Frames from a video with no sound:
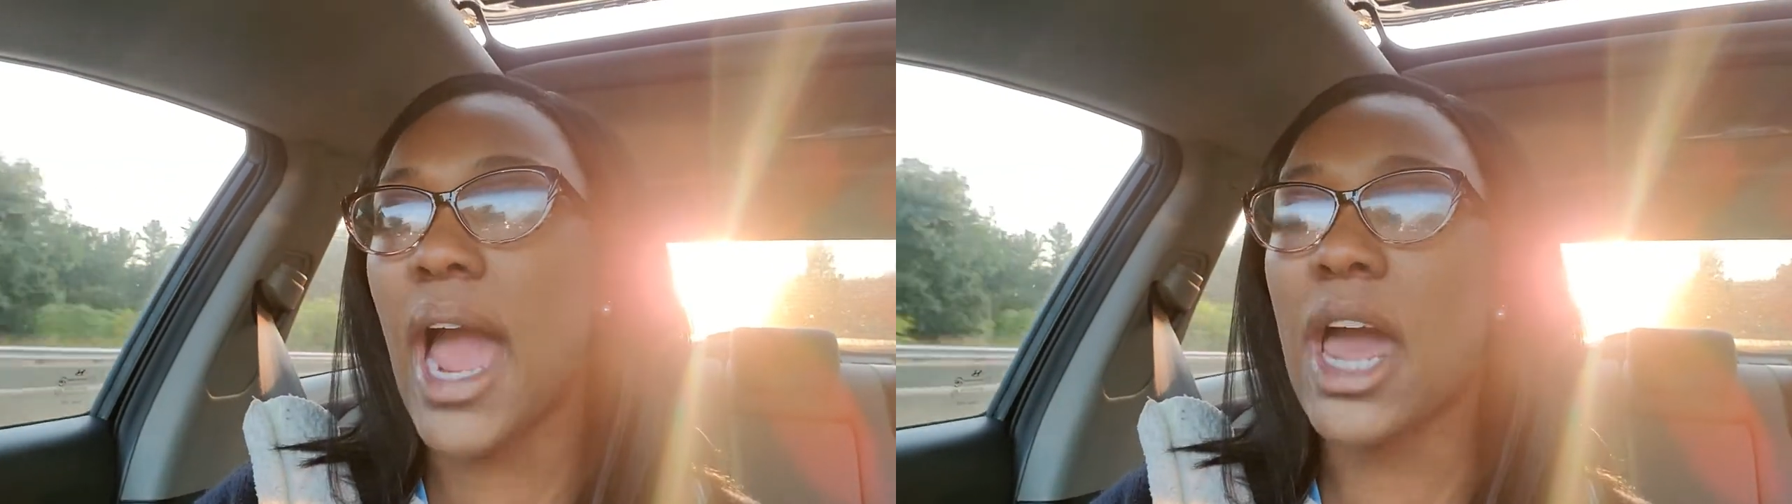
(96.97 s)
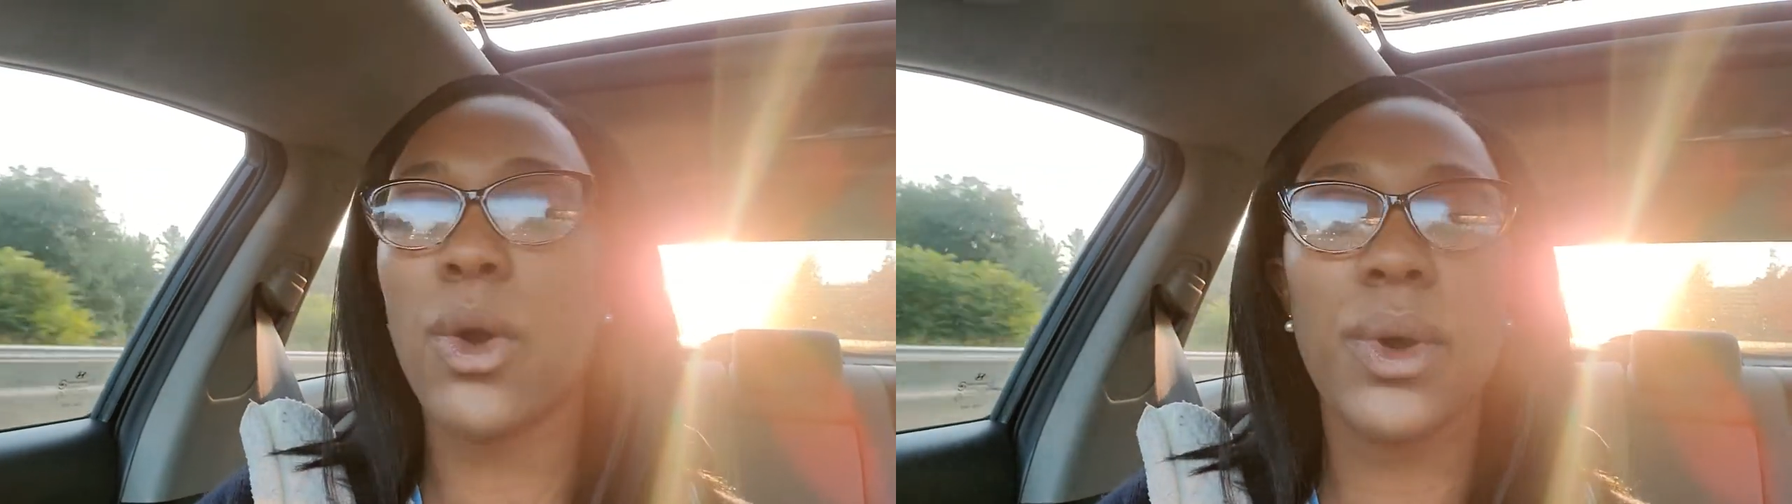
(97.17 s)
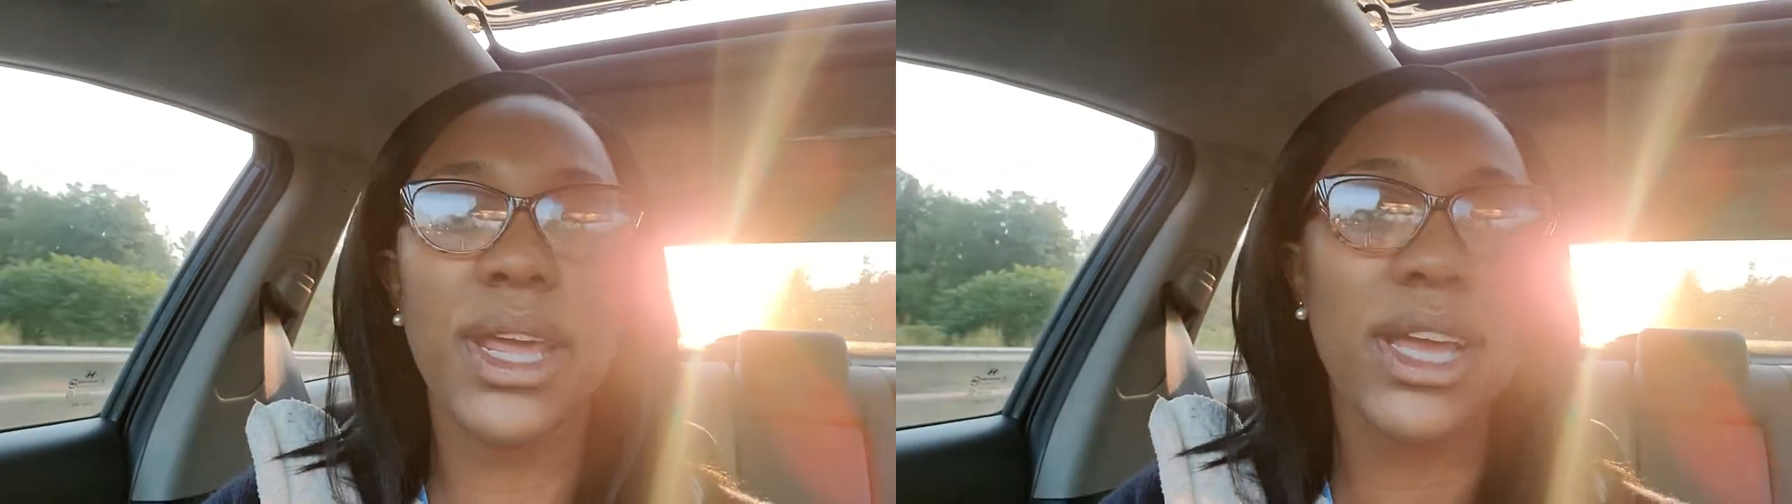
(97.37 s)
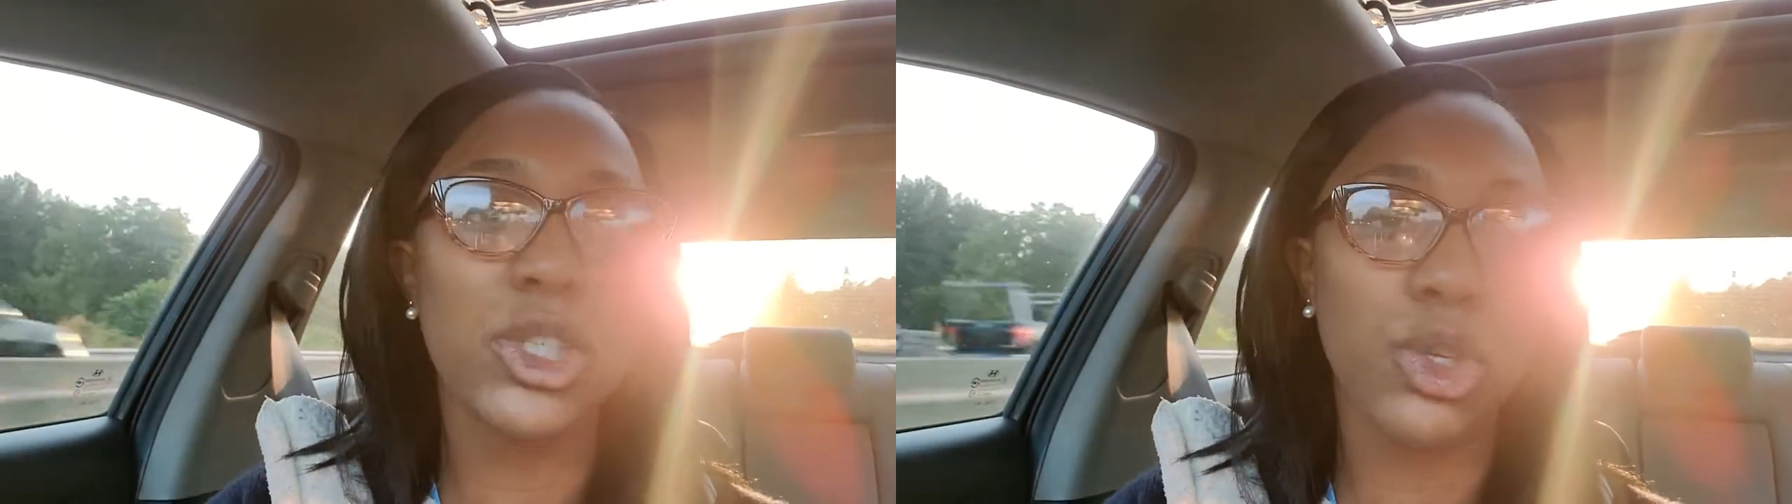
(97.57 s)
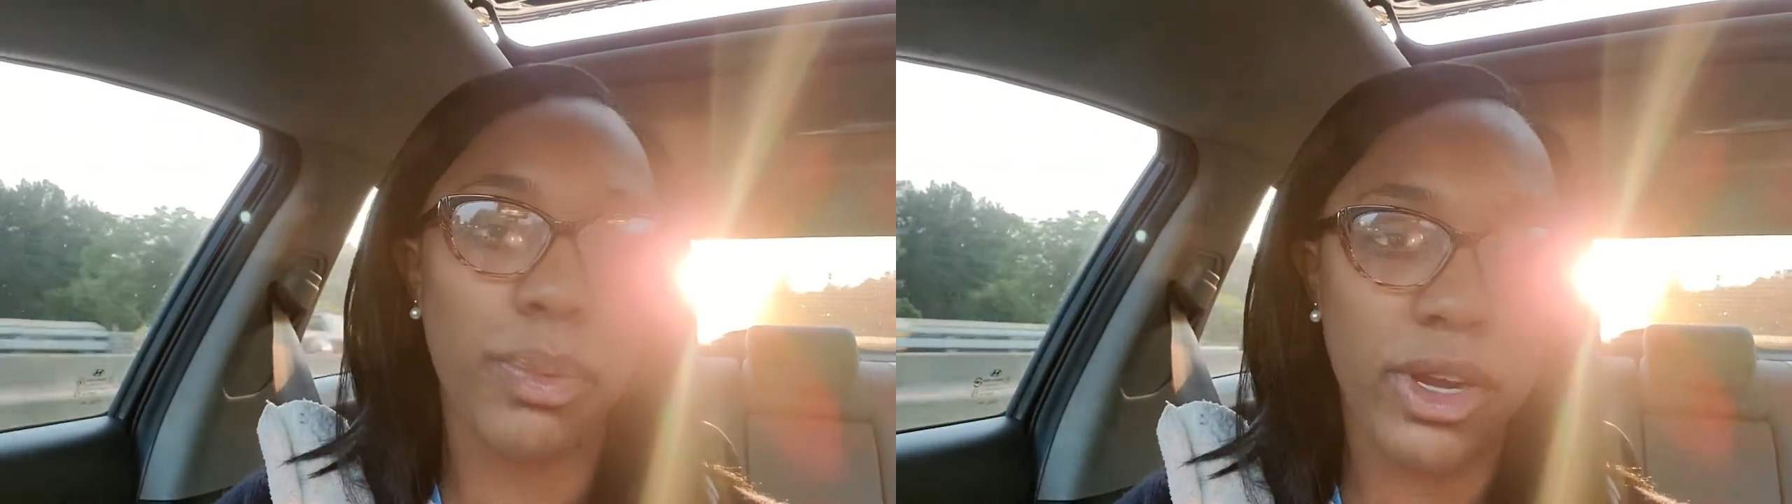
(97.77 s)
I don't want to get
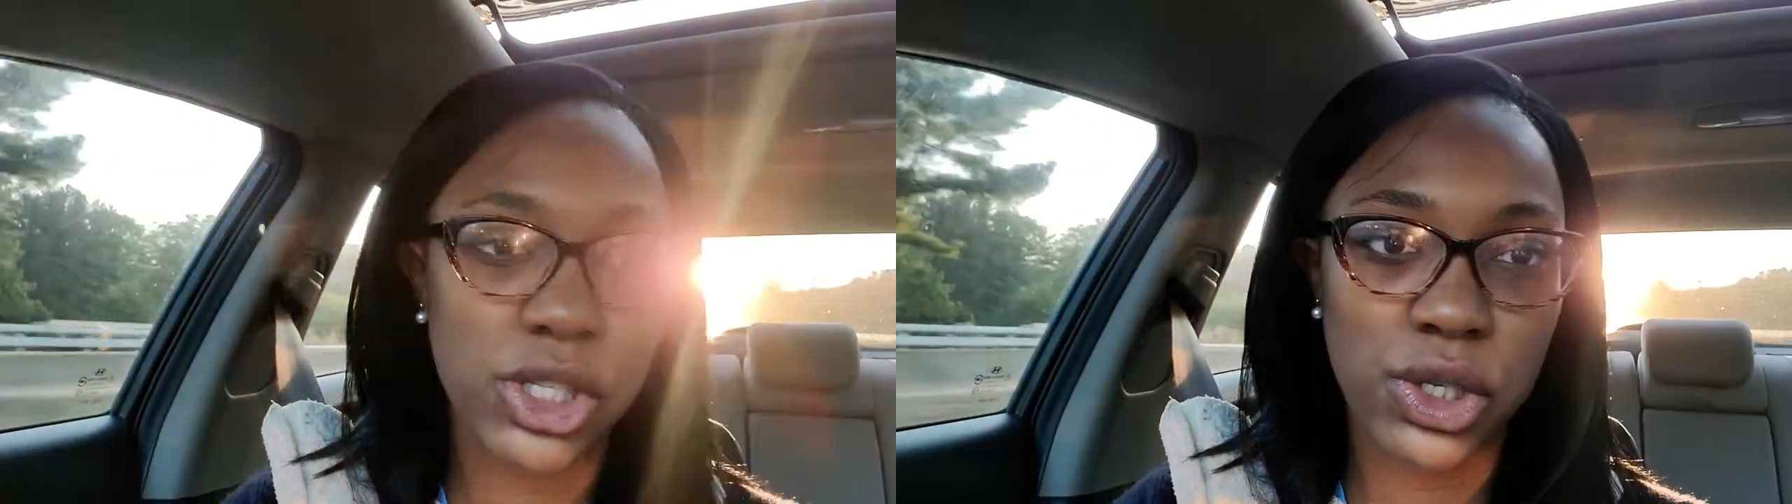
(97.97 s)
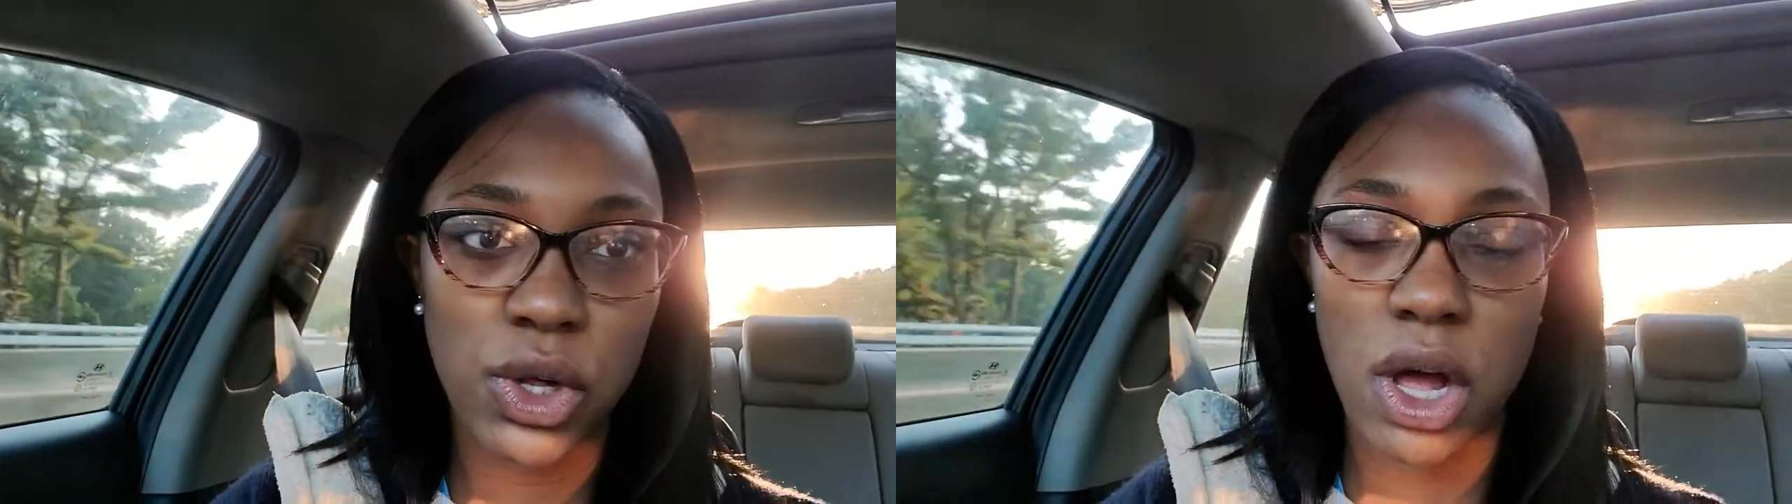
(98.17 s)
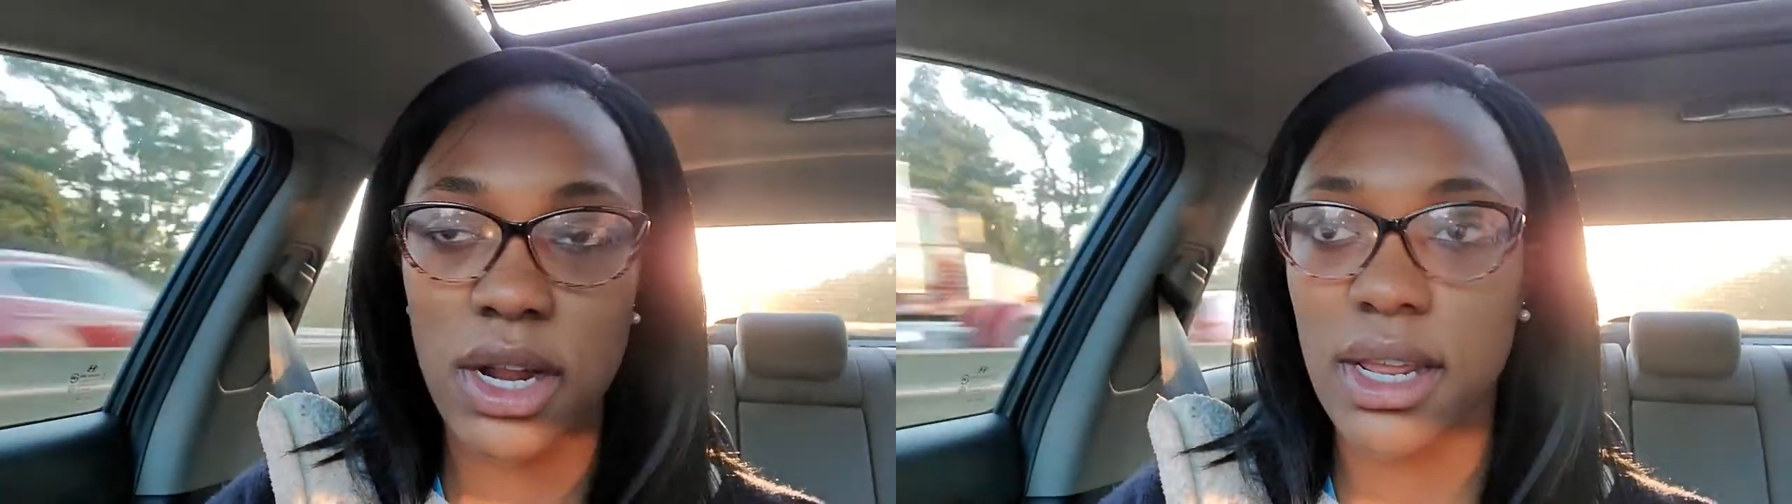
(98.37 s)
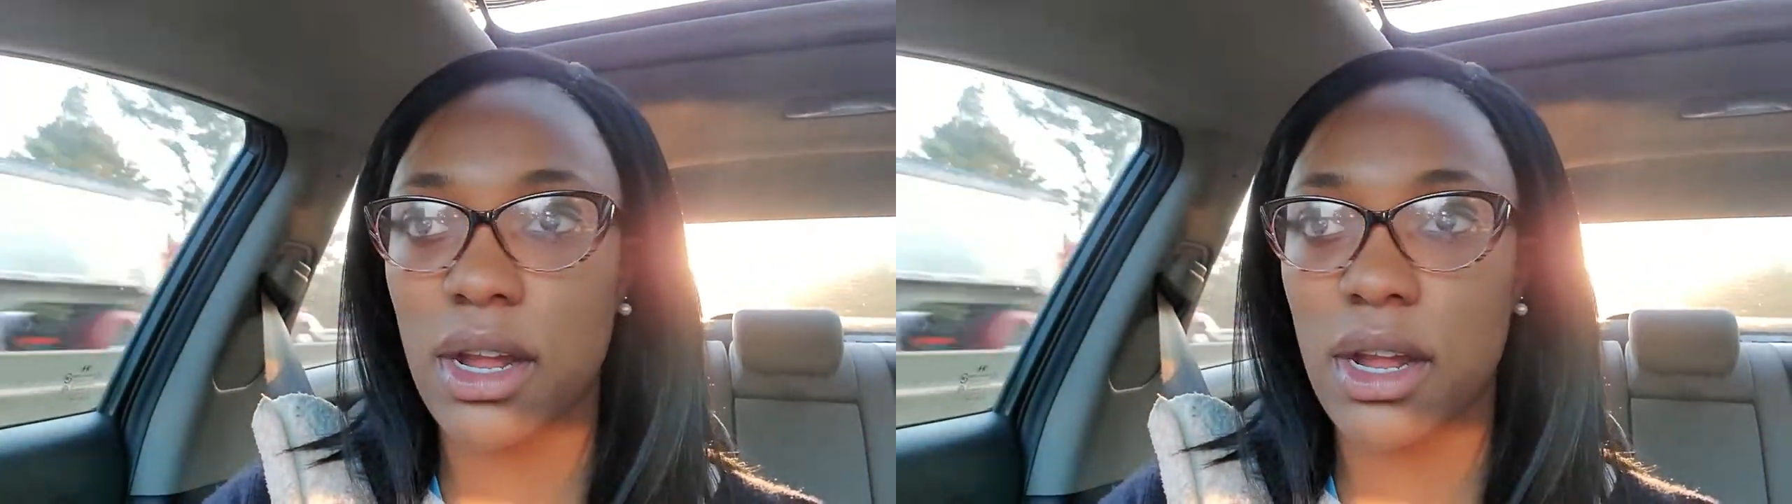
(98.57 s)
too personal on